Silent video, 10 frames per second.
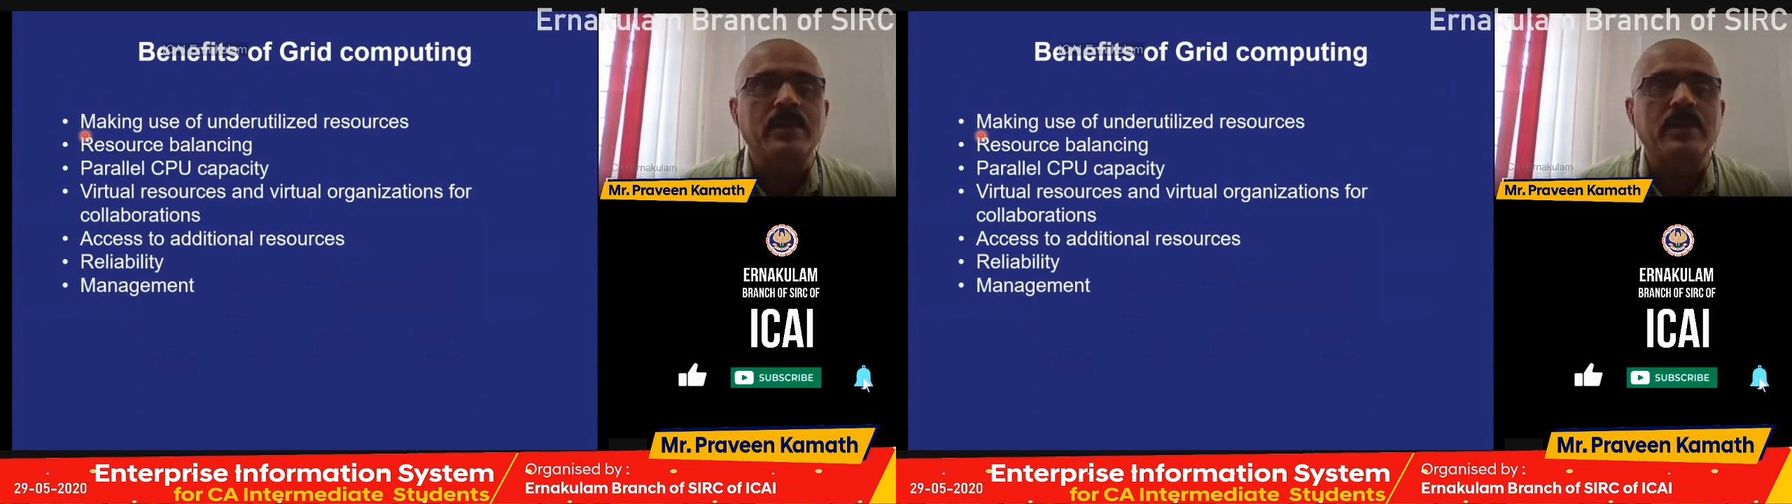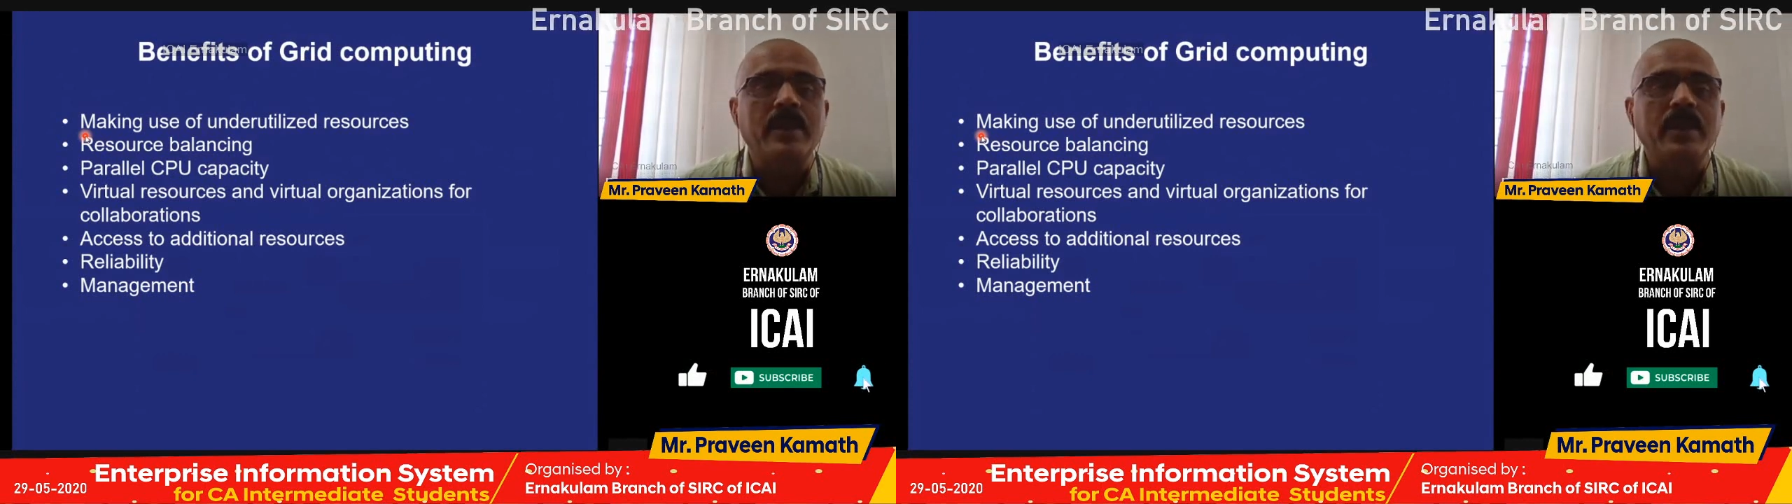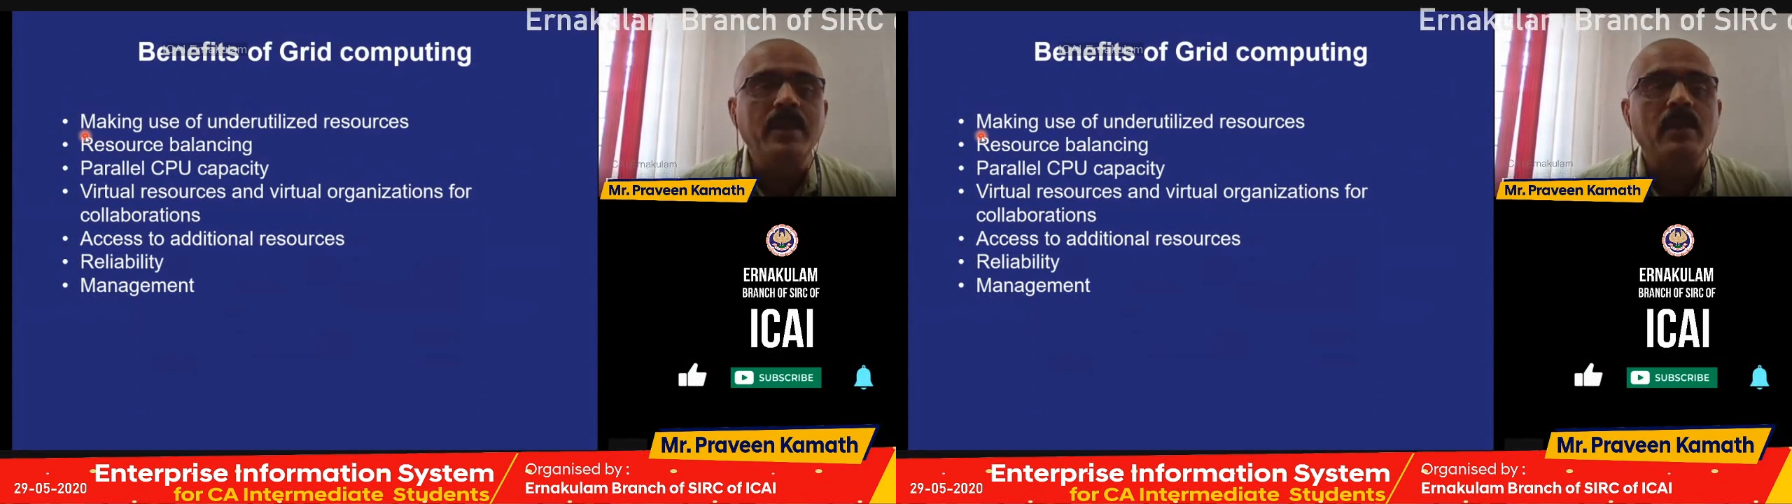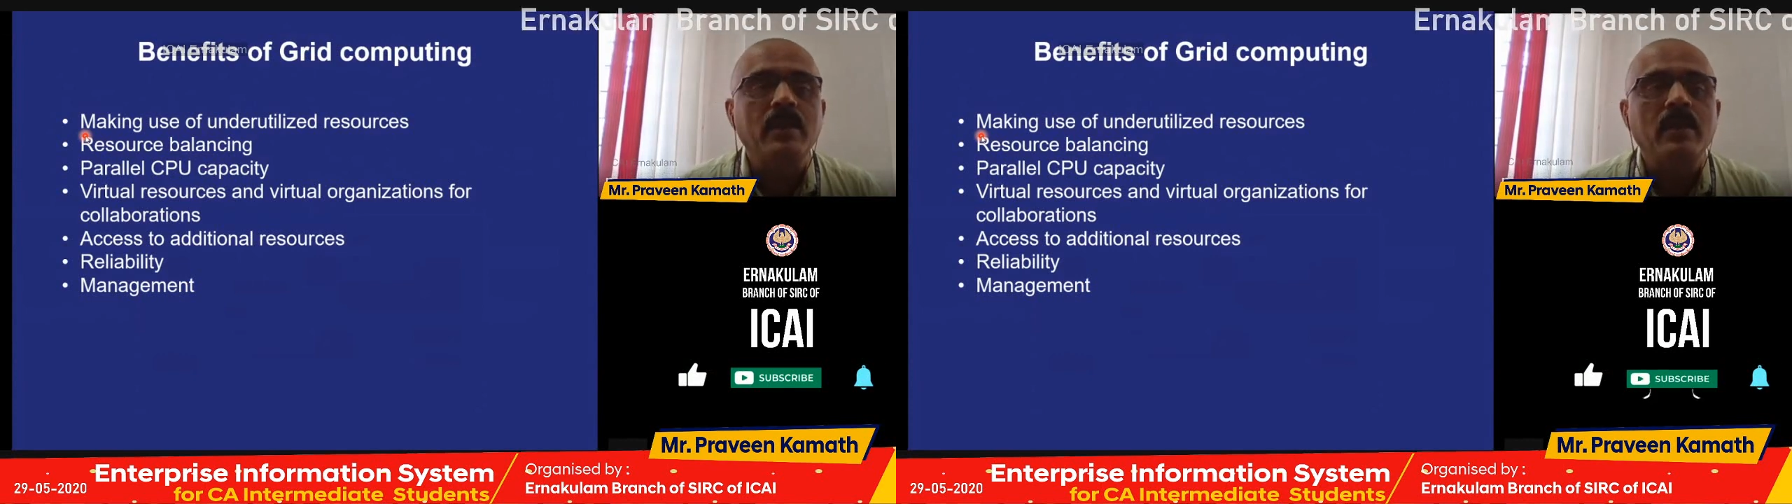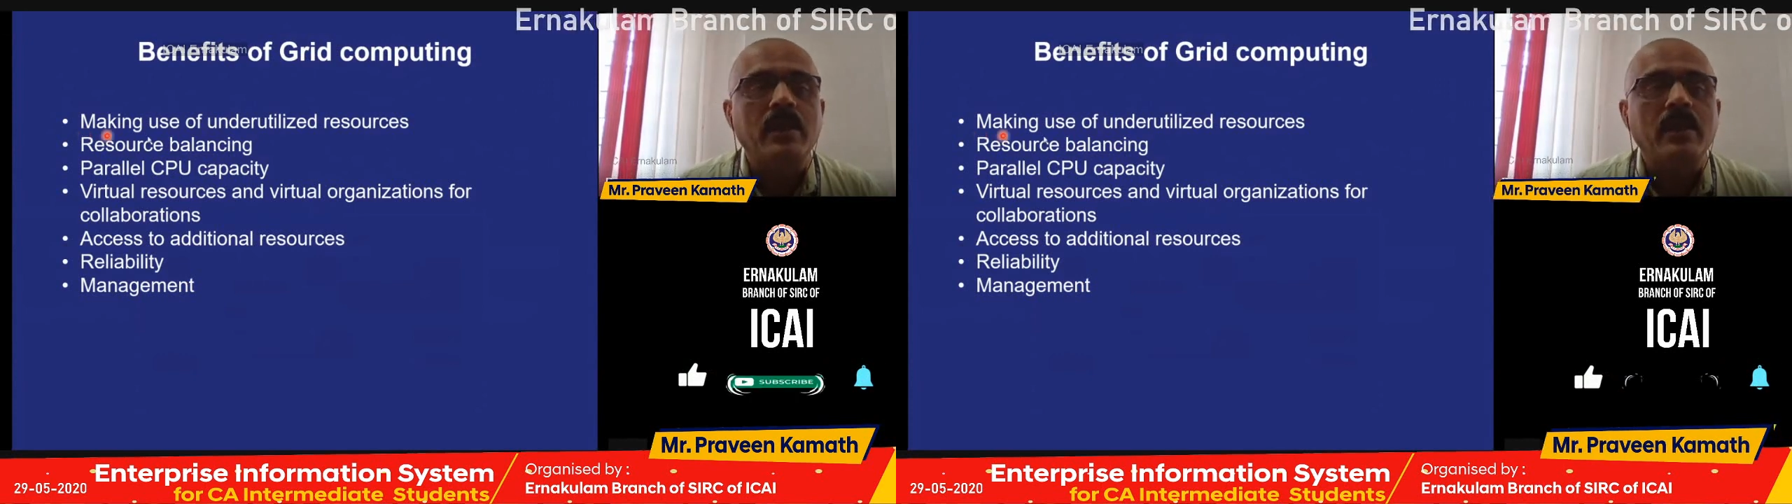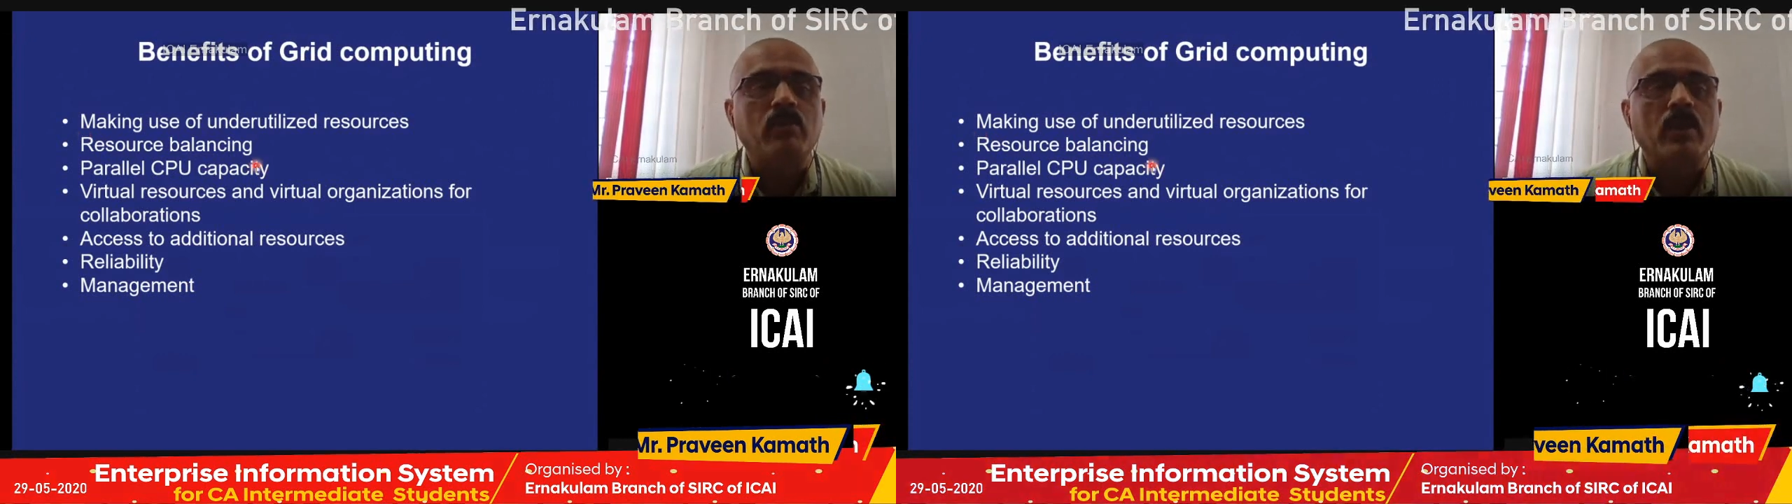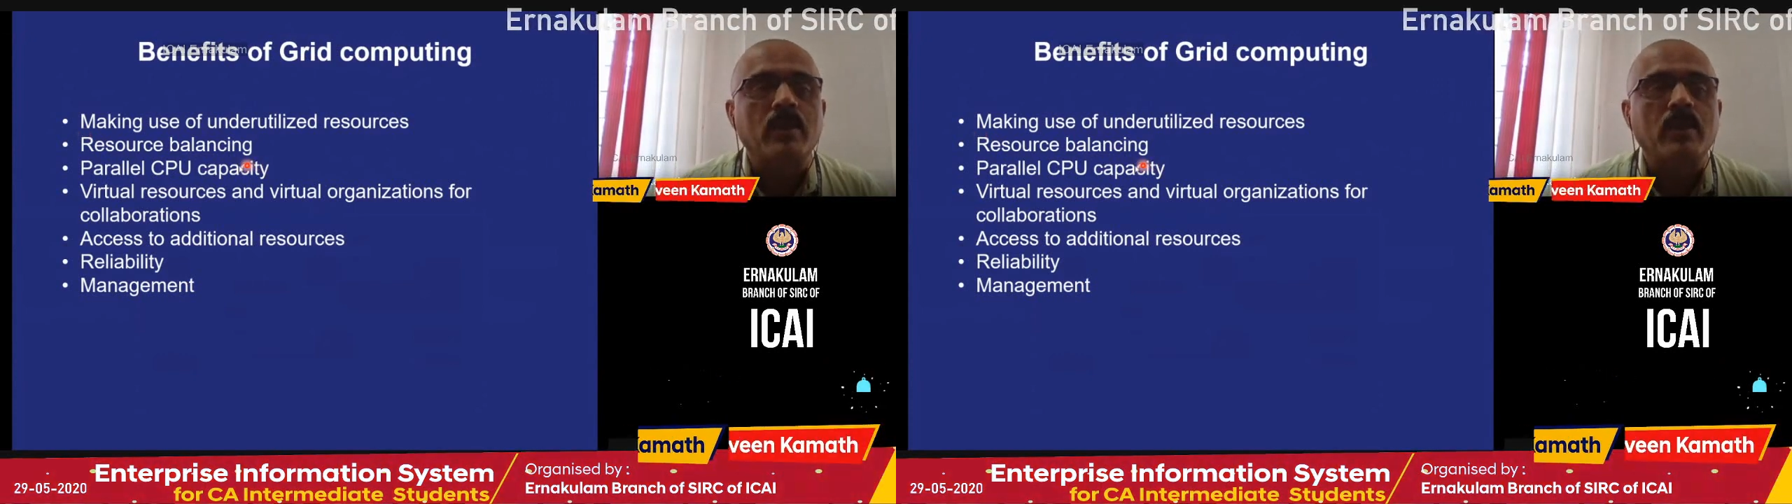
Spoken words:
in a network.